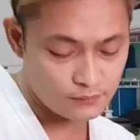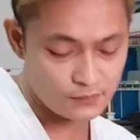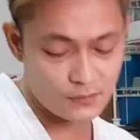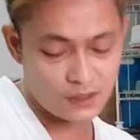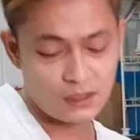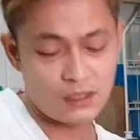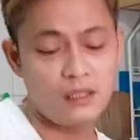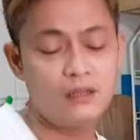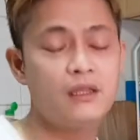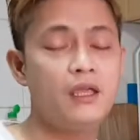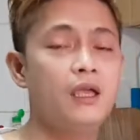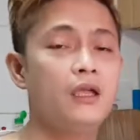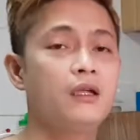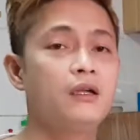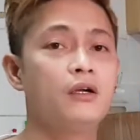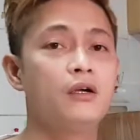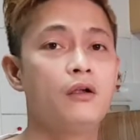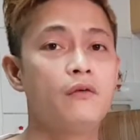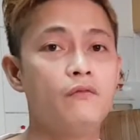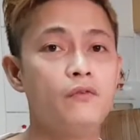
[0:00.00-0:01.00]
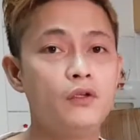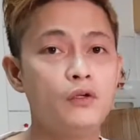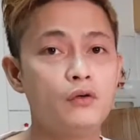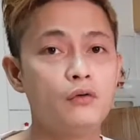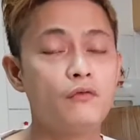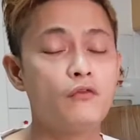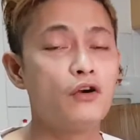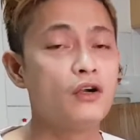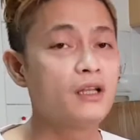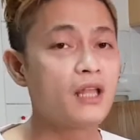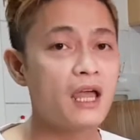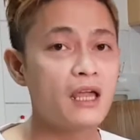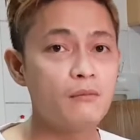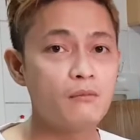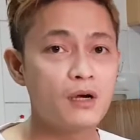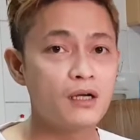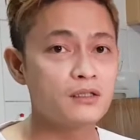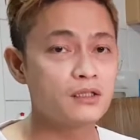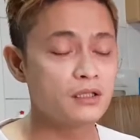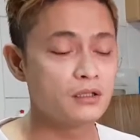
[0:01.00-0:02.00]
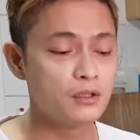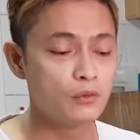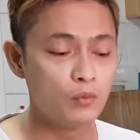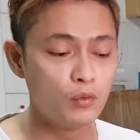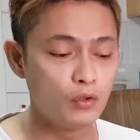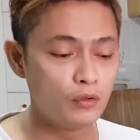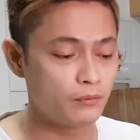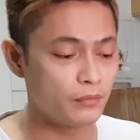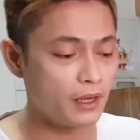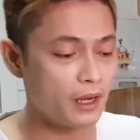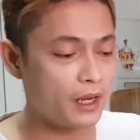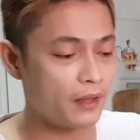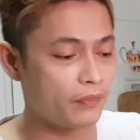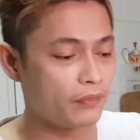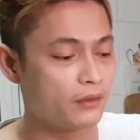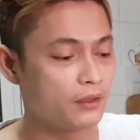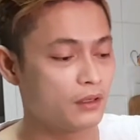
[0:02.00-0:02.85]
they take care of you for 9 months in the womb, and